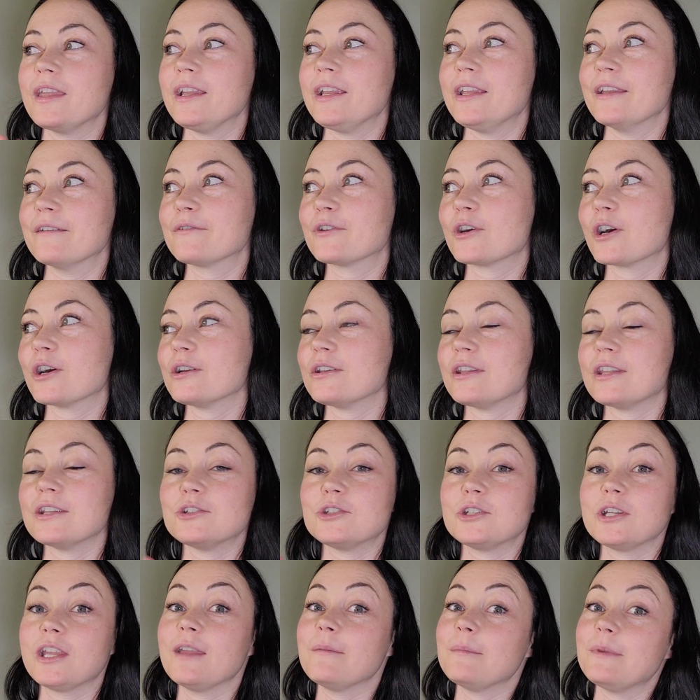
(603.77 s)
a gift card that
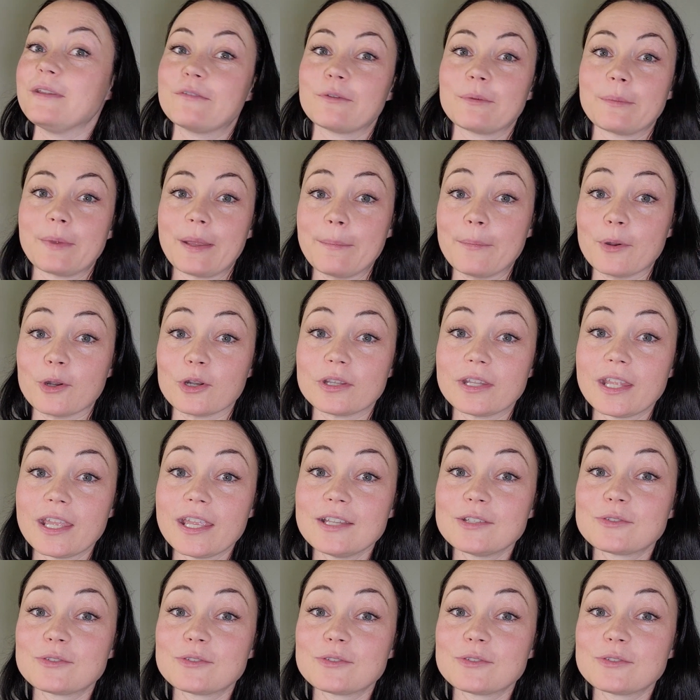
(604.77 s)
she gave me for my birthday,